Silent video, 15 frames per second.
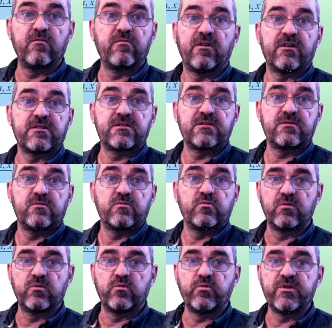First,
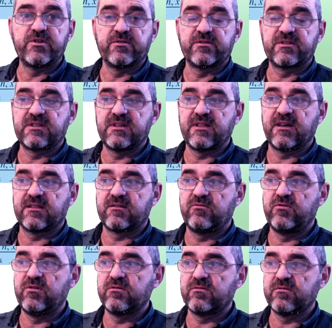we should see
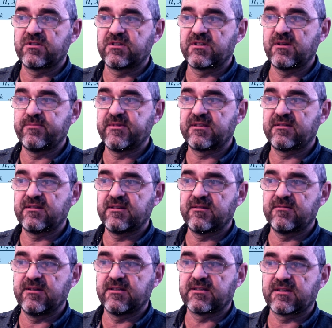that due to
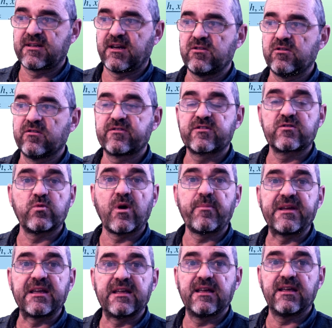symmetry, it's kind of
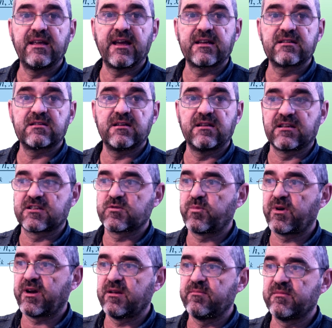swapping x and x
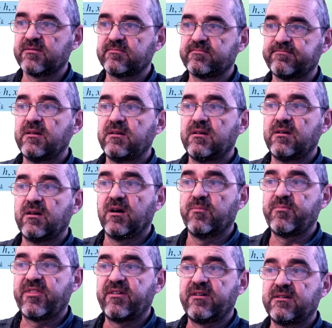prime
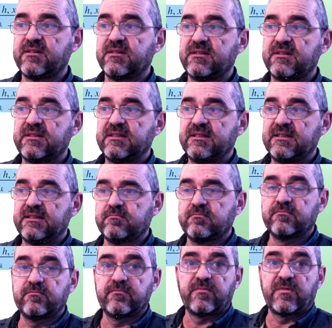up there.
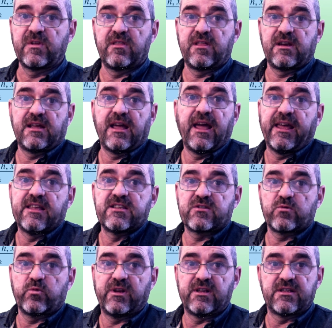Then
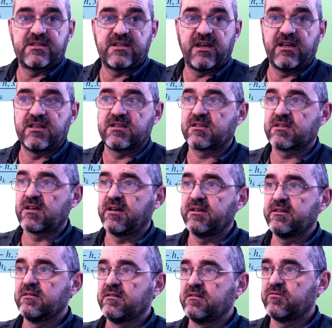h will change
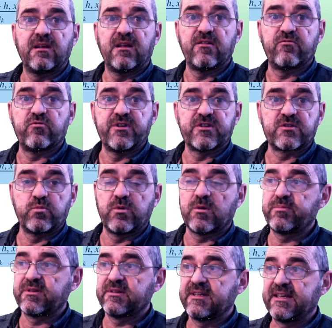sign if we
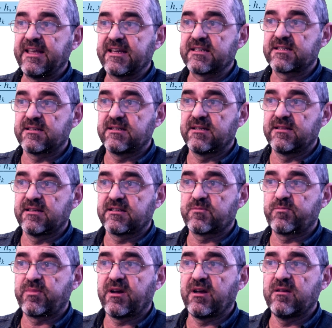swap x and
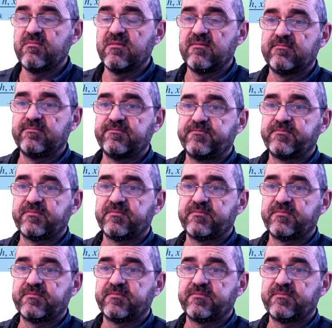x prime.